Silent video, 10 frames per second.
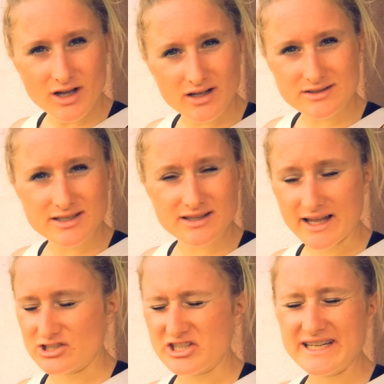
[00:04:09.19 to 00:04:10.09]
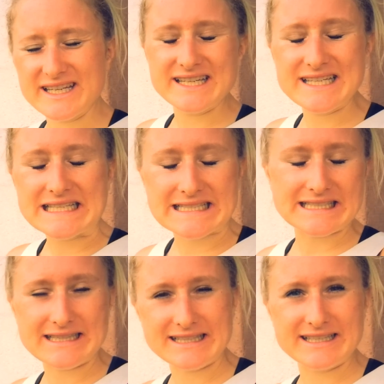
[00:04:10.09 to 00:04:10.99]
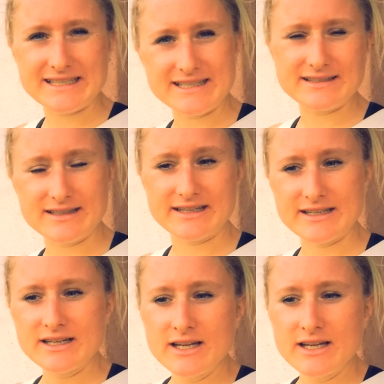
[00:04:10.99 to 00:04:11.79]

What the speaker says: lunch easily.